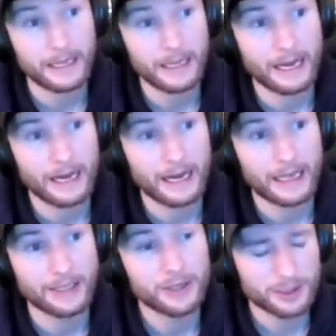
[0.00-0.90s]
and
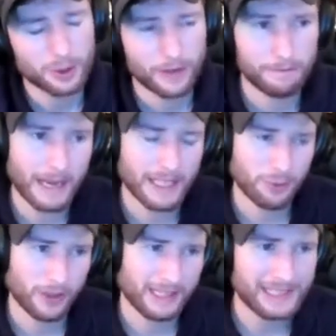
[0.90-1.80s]
you can sort of mess
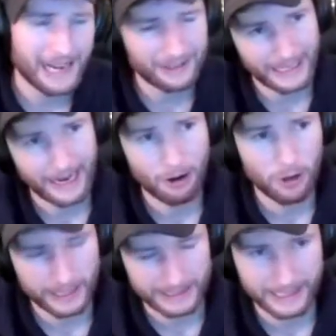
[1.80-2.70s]
with exactly how long
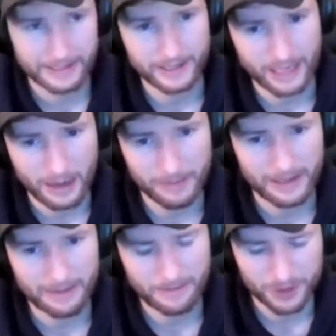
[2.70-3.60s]
it takes to come
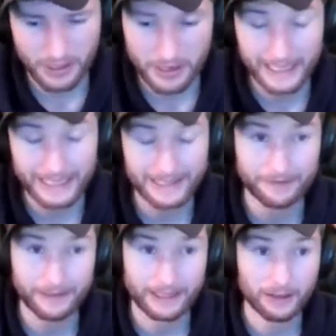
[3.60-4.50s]
in so that you can get it to
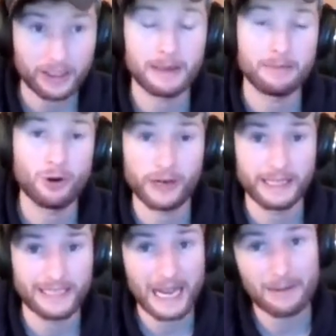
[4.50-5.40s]
fit a little bit more in
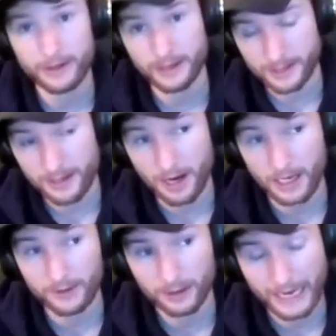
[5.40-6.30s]
time with the song if
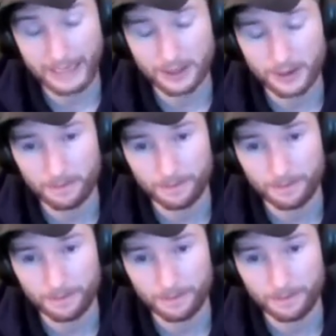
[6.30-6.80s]
you'd like to.